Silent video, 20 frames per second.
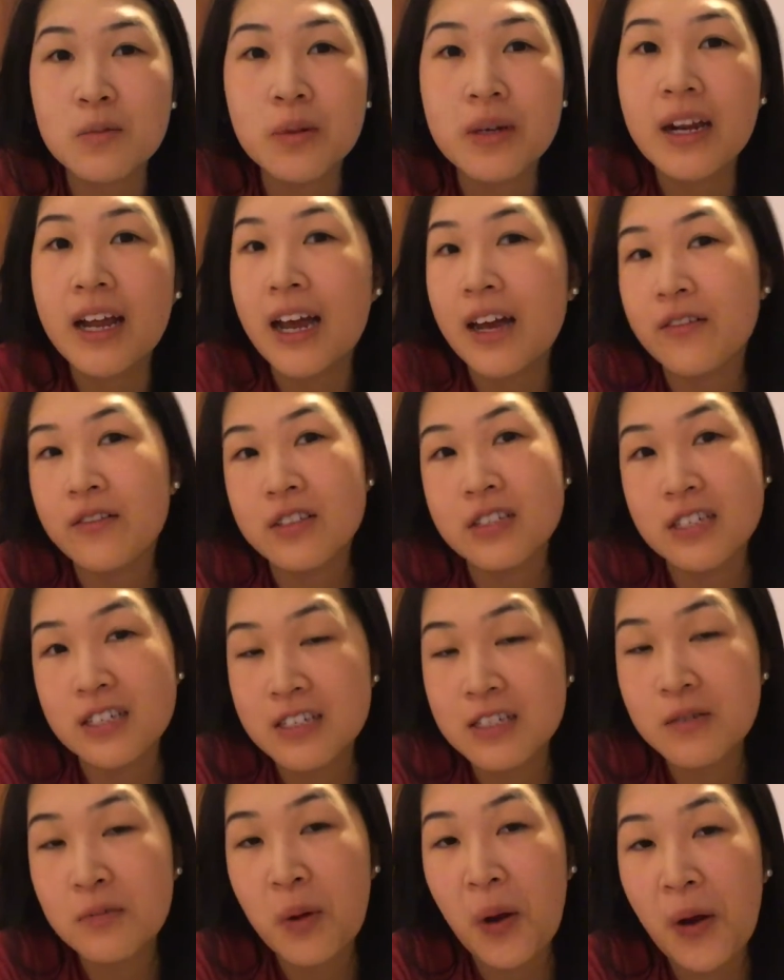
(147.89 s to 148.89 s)
but I have a
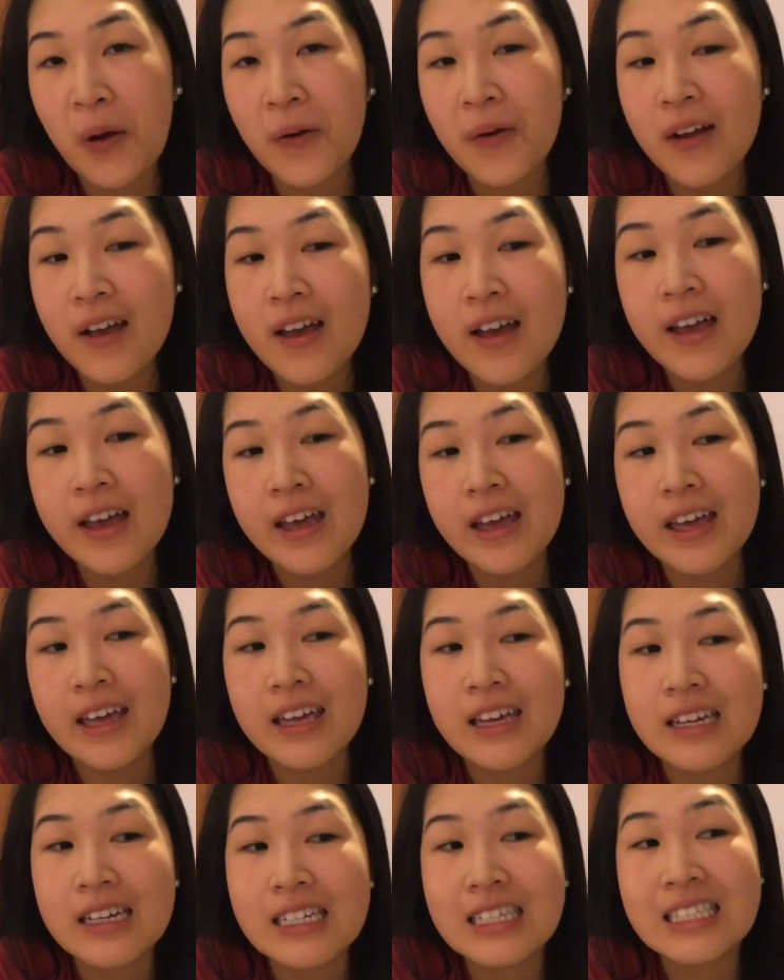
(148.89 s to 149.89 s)
test tomorrow
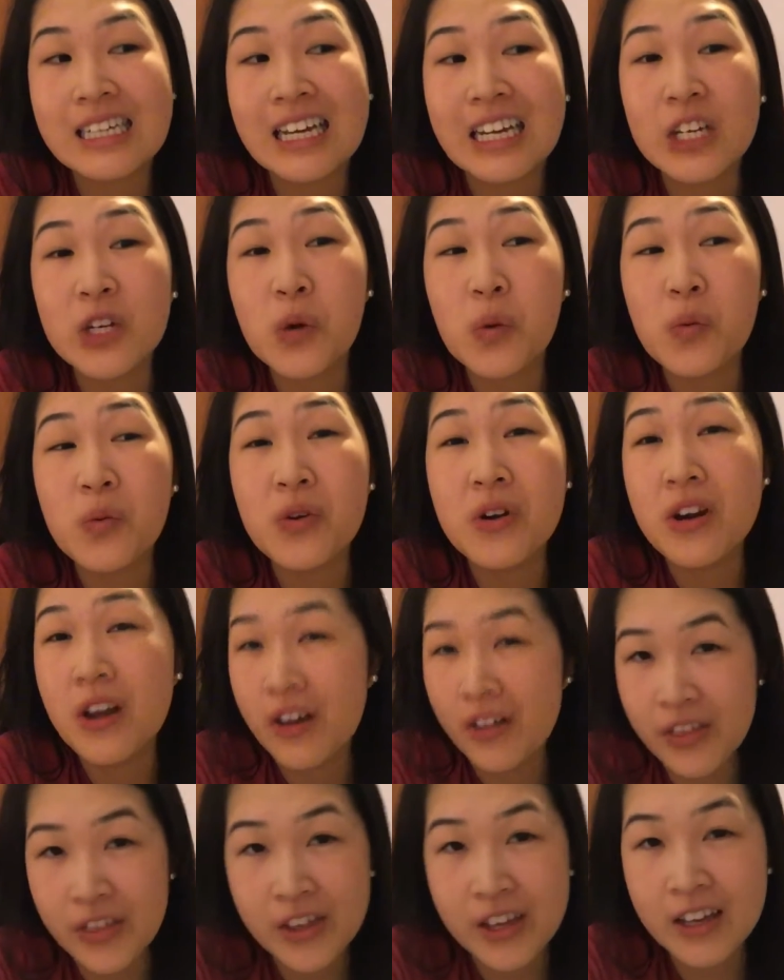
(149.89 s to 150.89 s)
and I know
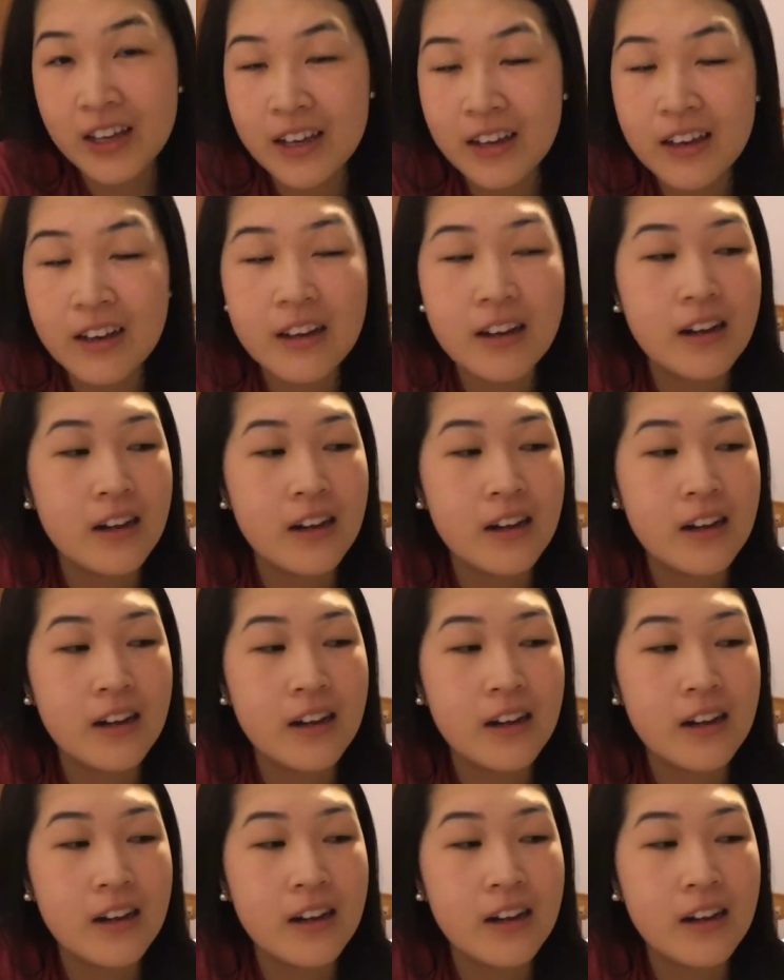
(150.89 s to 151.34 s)
nothing.